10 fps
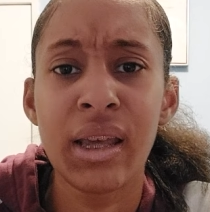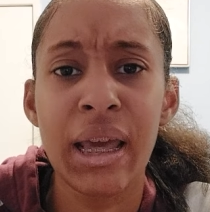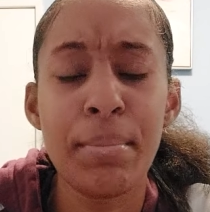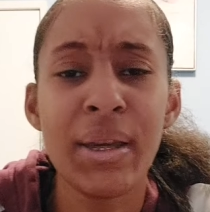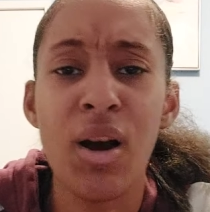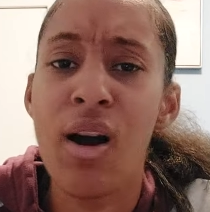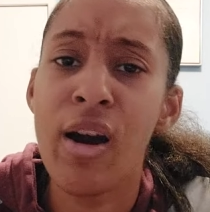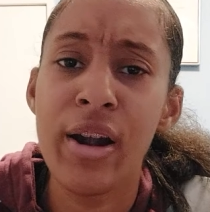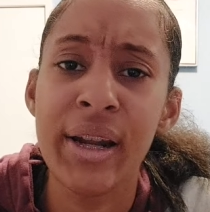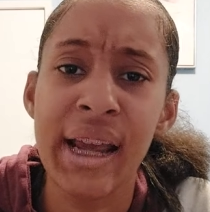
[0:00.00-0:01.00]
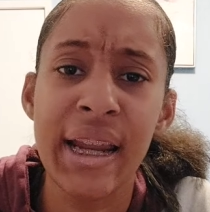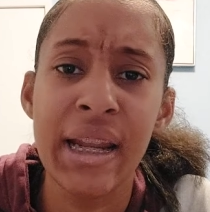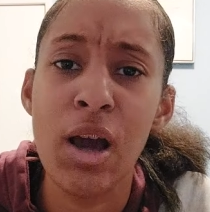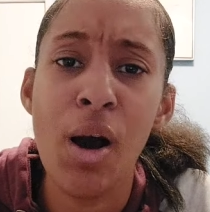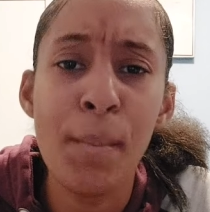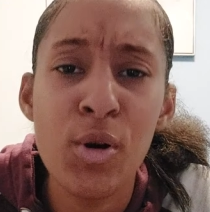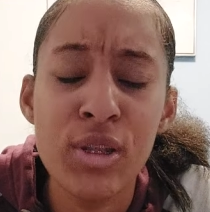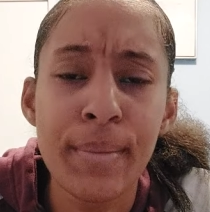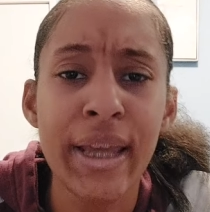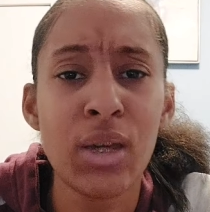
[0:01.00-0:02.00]
It be hard and it
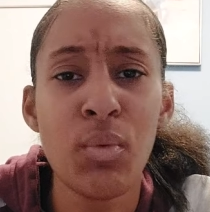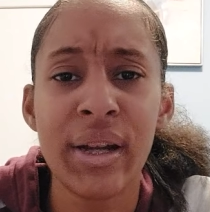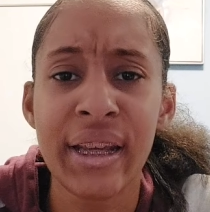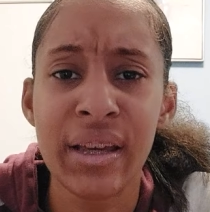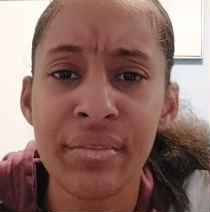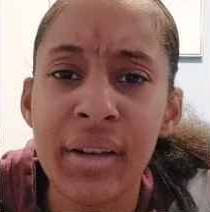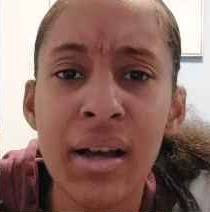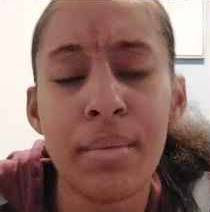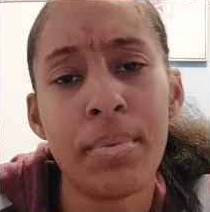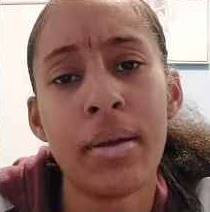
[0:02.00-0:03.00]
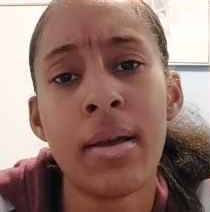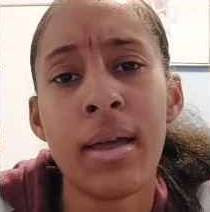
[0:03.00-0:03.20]
almost make you want to give up.